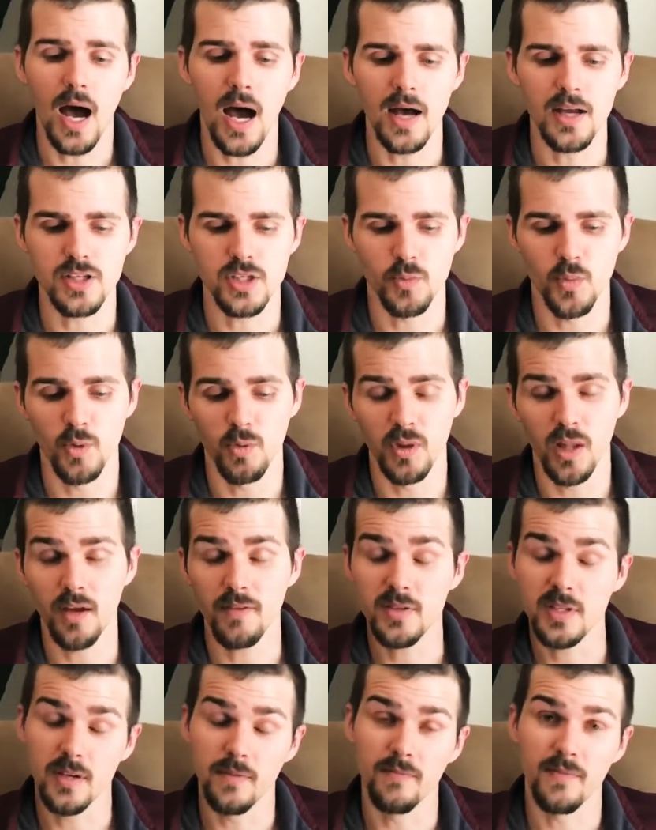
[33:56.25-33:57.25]
So we would love
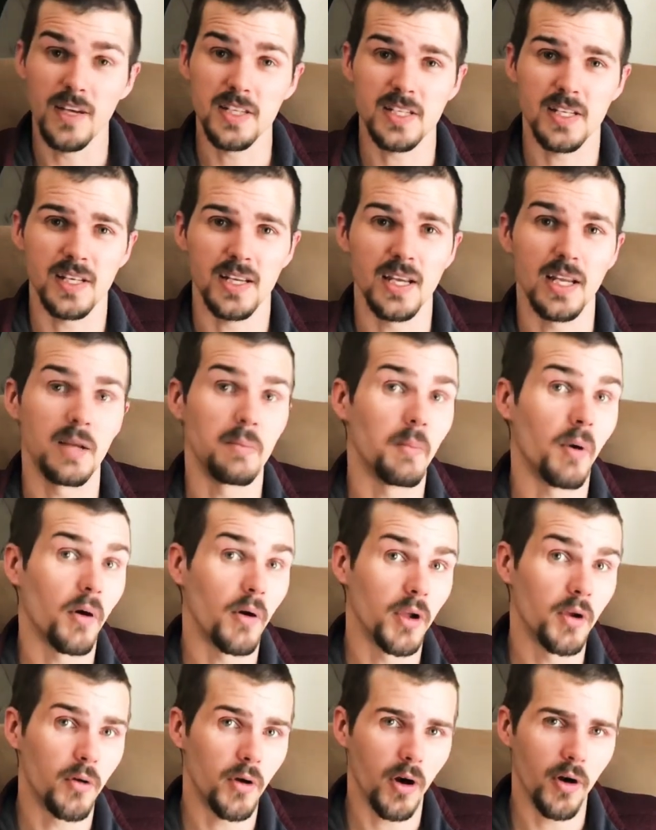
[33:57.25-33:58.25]
to invest in getting
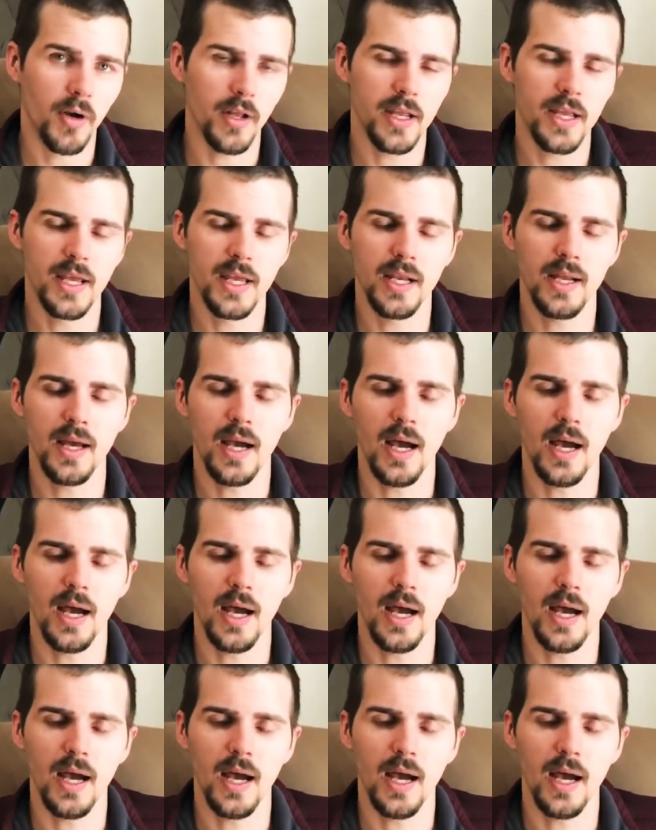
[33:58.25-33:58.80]
Mario Kart again.